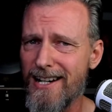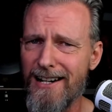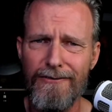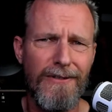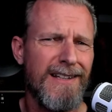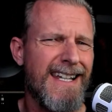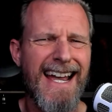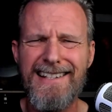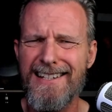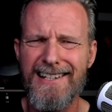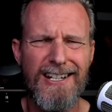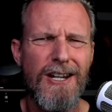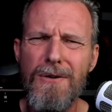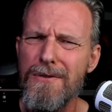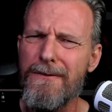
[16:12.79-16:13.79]
It really has this
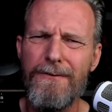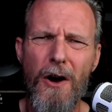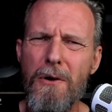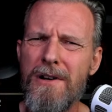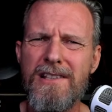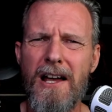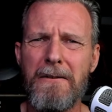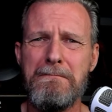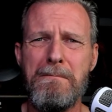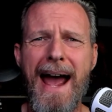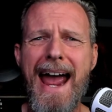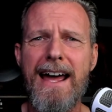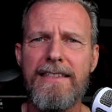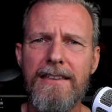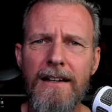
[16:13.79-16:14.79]
huge focus on
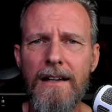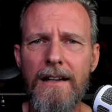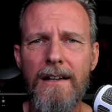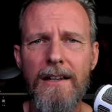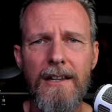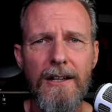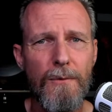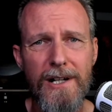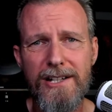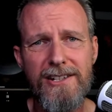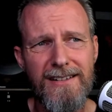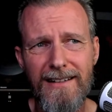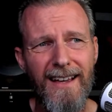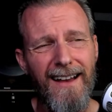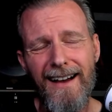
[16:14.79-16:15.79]
math,
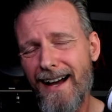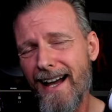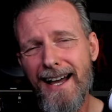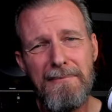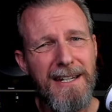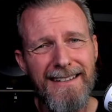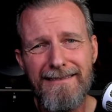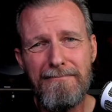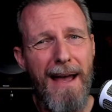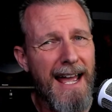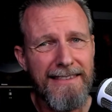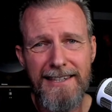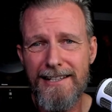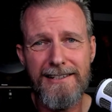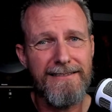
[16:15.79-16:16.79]
which, I mean,
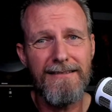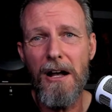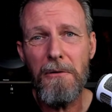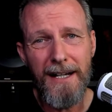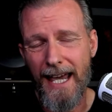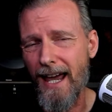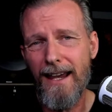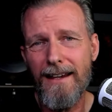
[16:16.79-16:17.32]
math is okay.